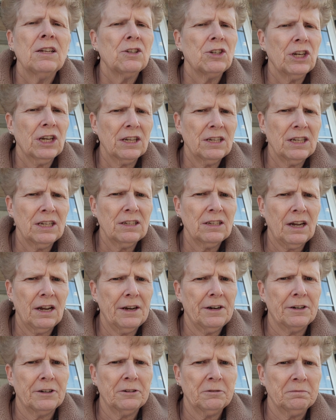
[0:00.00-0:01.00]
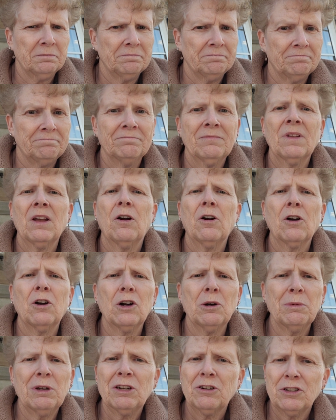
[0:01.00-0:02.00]
Chincoteague Diner are
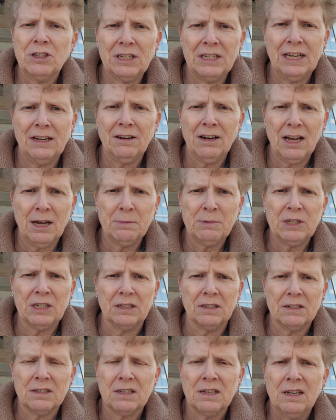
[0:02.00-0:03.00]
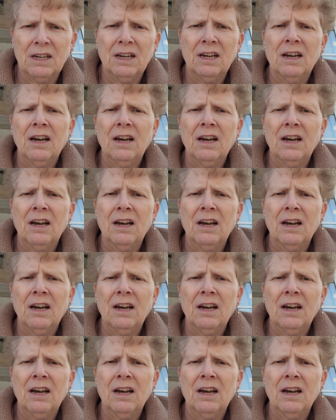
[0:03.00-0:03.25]
going to be your sit down options